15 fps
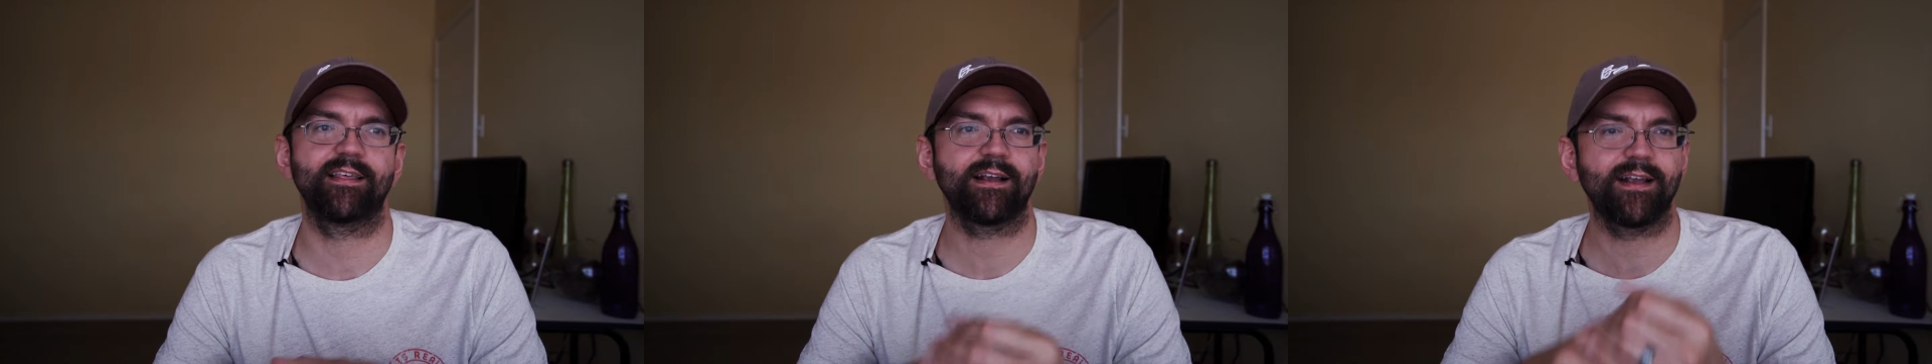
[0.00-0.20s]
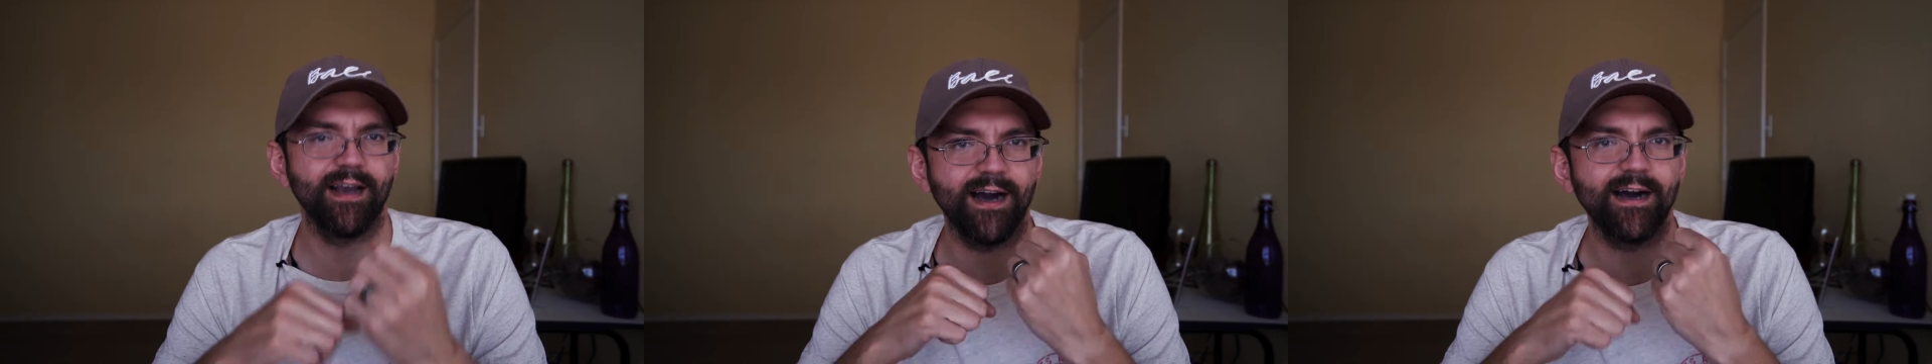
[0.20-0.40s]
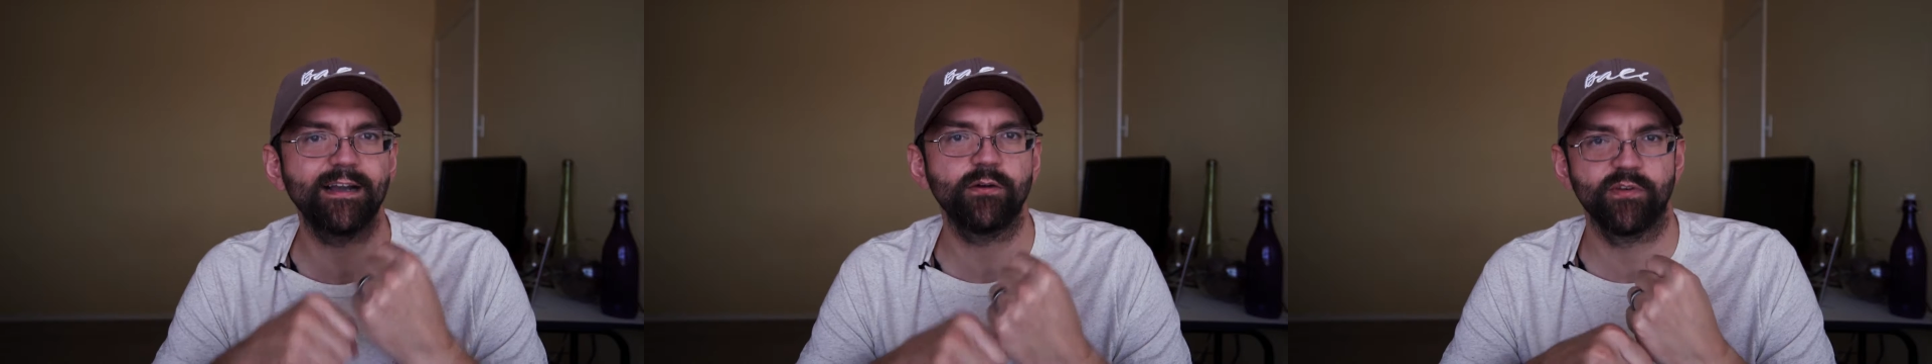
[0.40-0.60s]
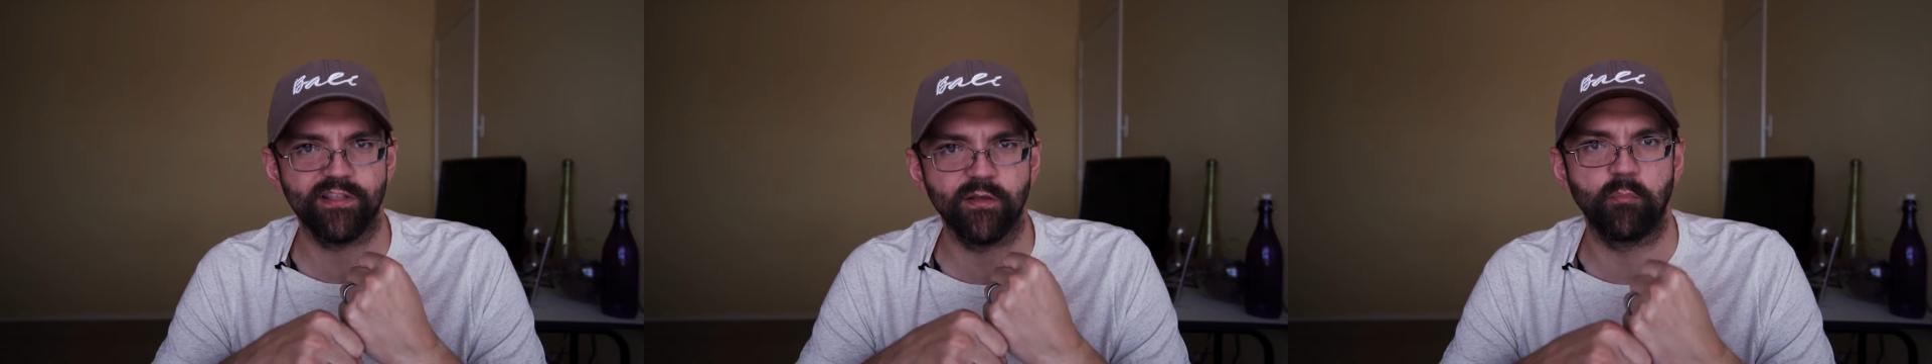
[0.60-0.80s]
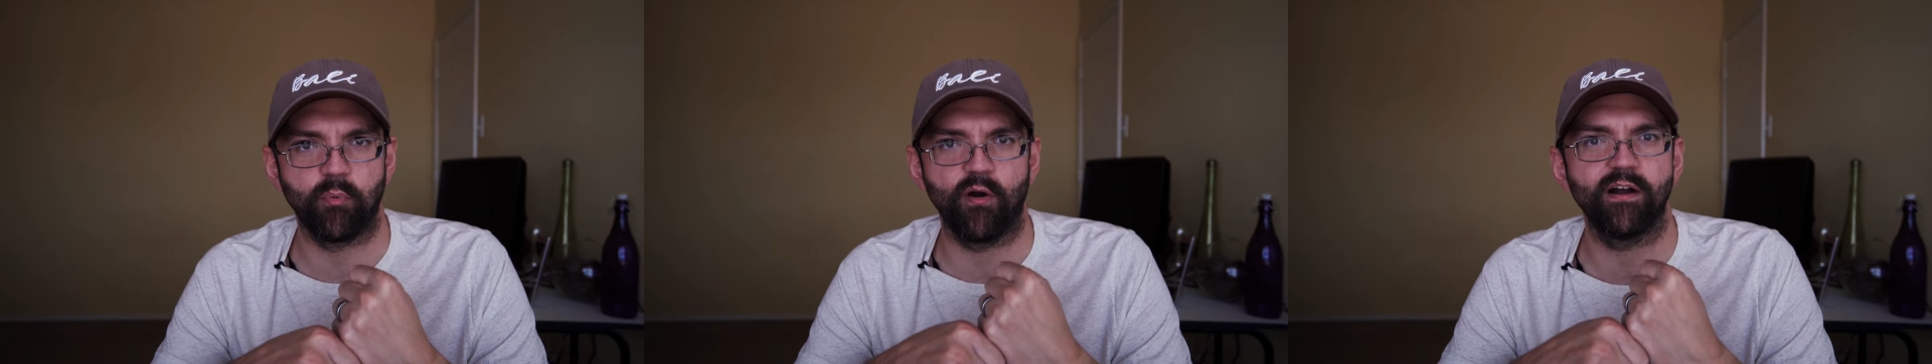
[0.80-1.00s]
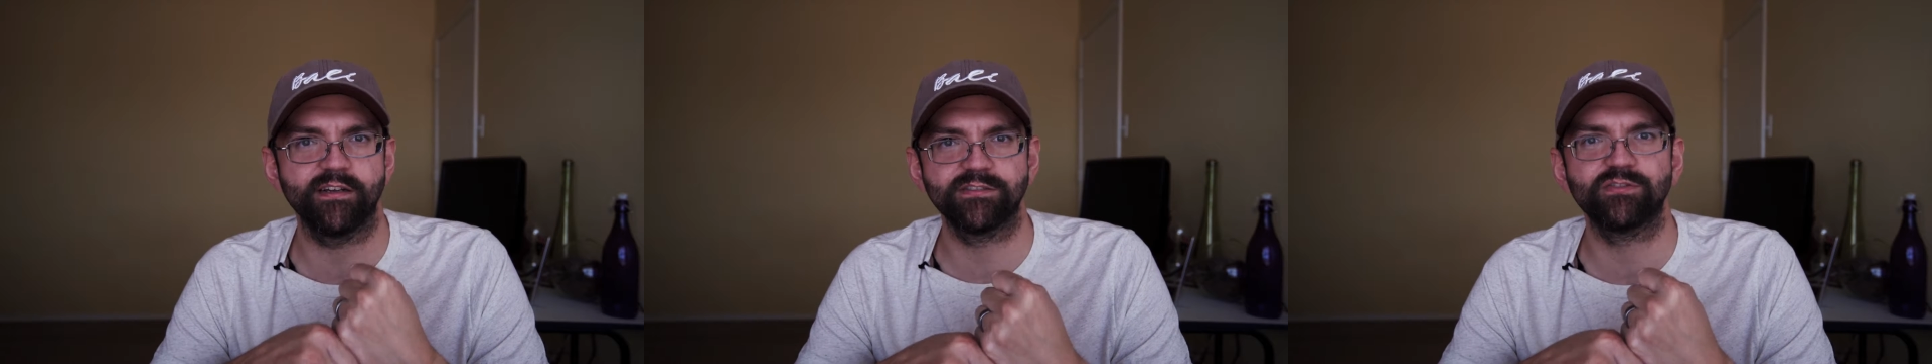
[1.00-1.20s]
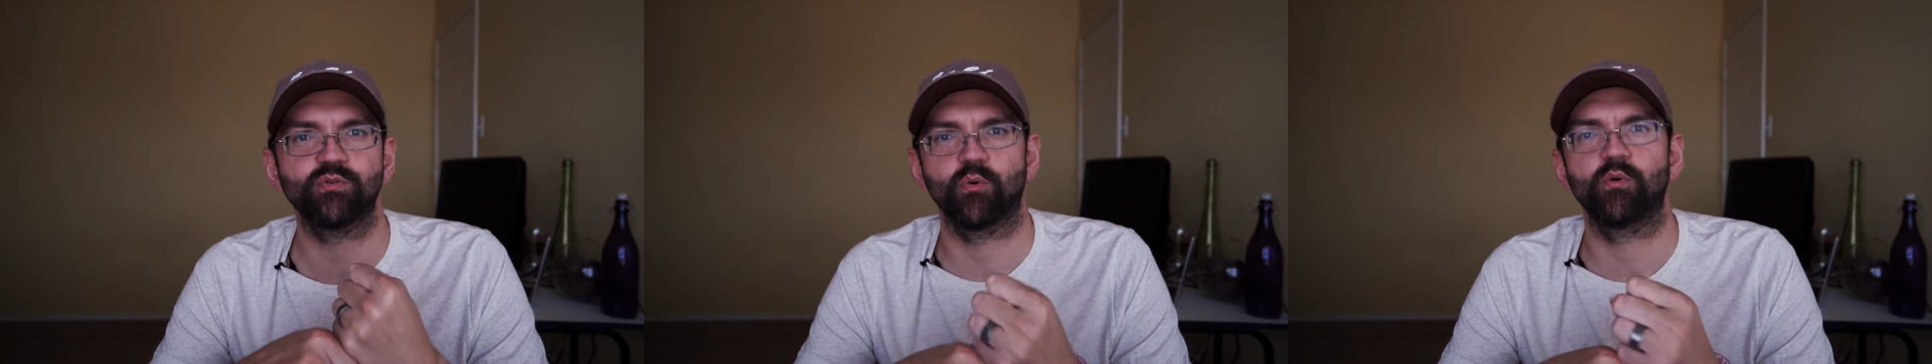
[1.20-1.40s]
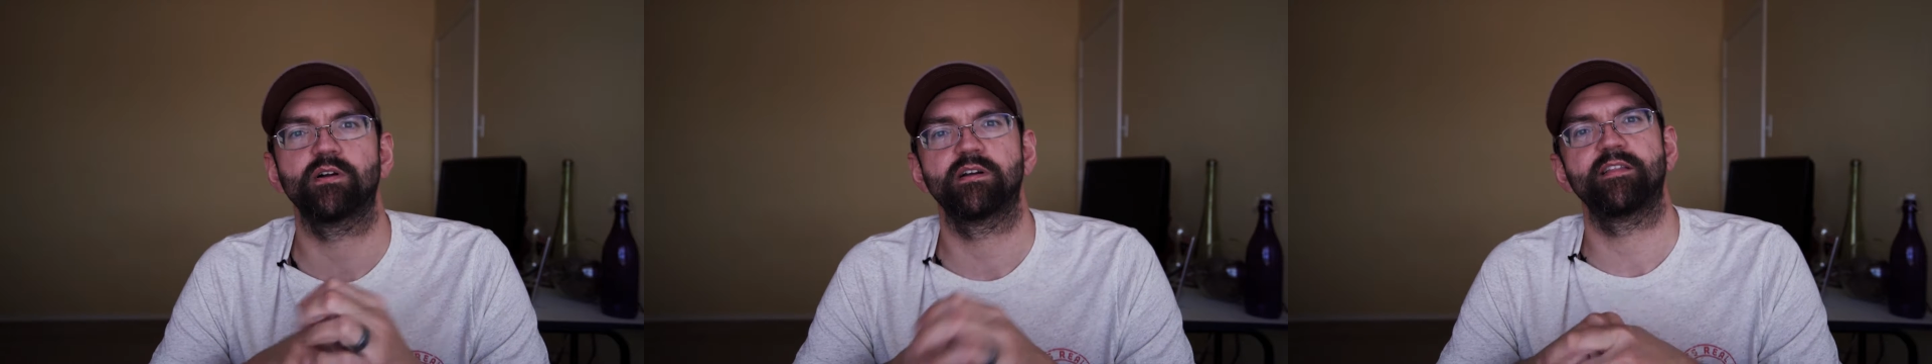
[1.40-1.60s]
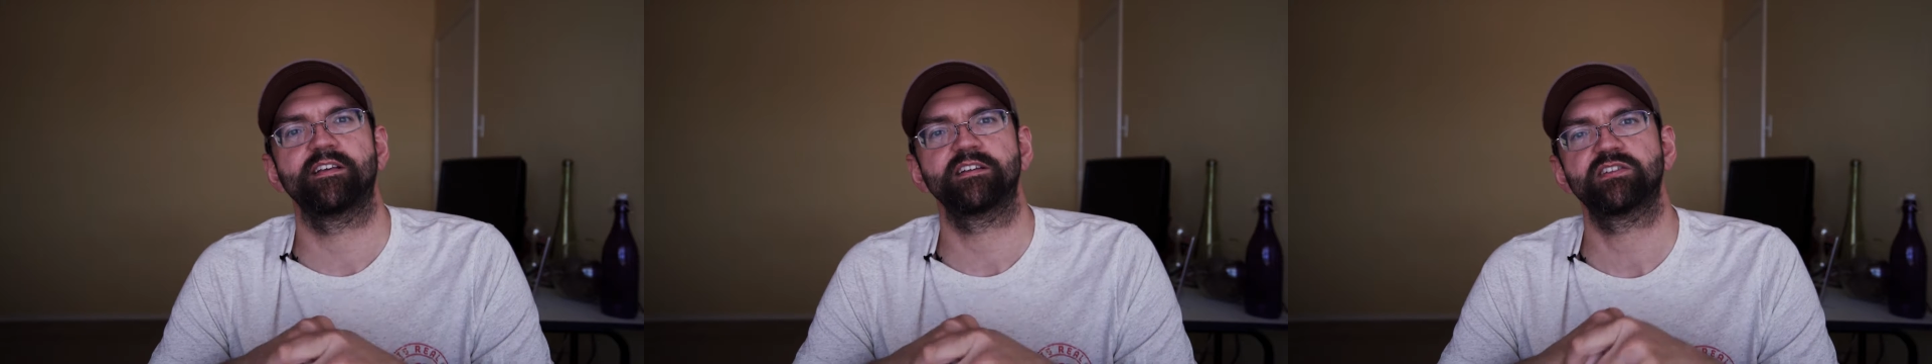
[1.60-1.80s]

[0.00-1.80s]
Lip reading: the guy with the broadsword and